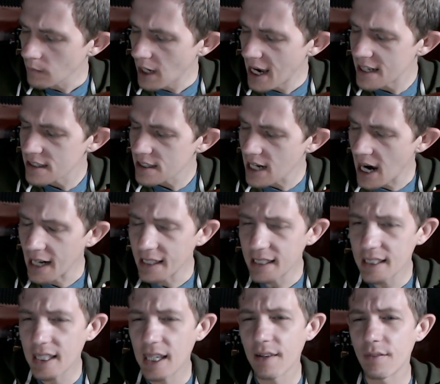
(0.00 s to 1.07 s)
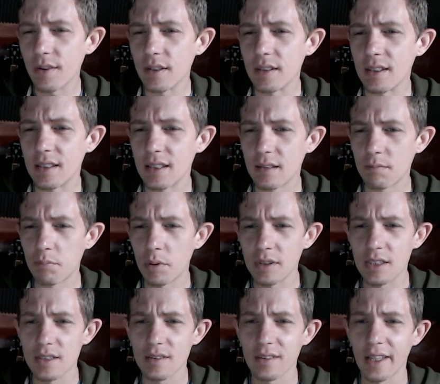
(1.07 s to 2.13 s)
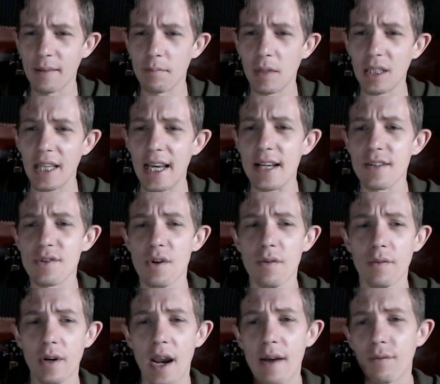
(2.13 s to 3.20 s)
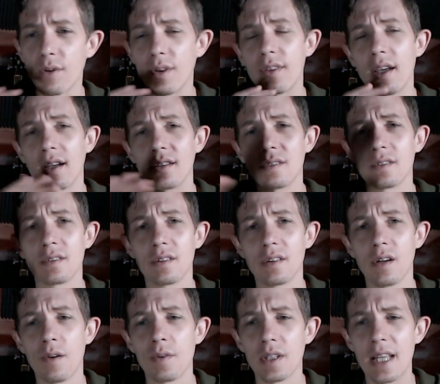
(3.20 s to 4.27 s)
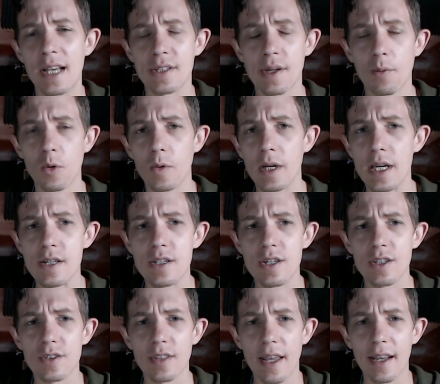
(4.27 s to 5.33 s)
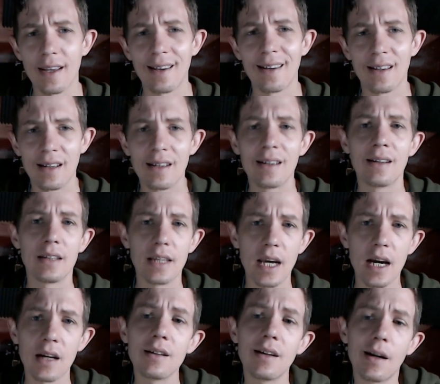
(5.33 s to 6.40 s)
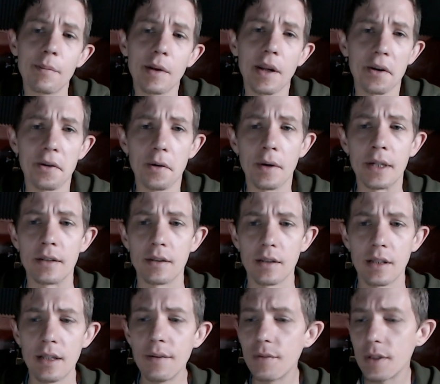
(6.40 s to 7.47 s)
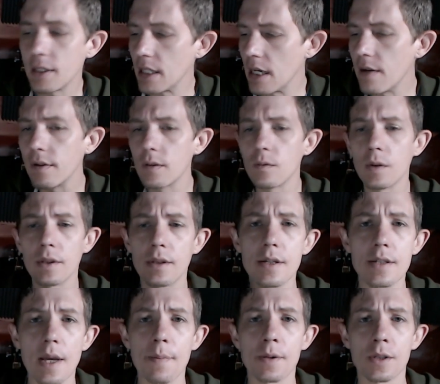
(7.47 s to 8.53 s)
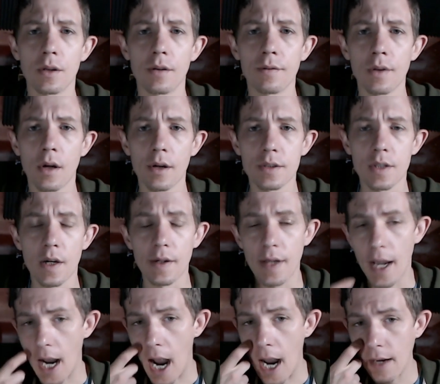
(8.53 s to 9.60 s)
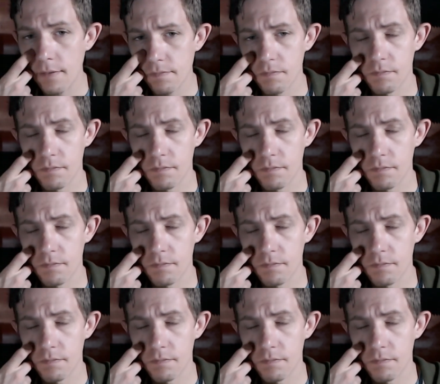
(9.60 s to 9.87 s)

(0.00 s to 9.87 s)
and it's kind of given, put this like malaise over everything over the last couple of weeks. Just like, yeah, I'm going to do it. Even, even with this episode of Vlog Sunday, I,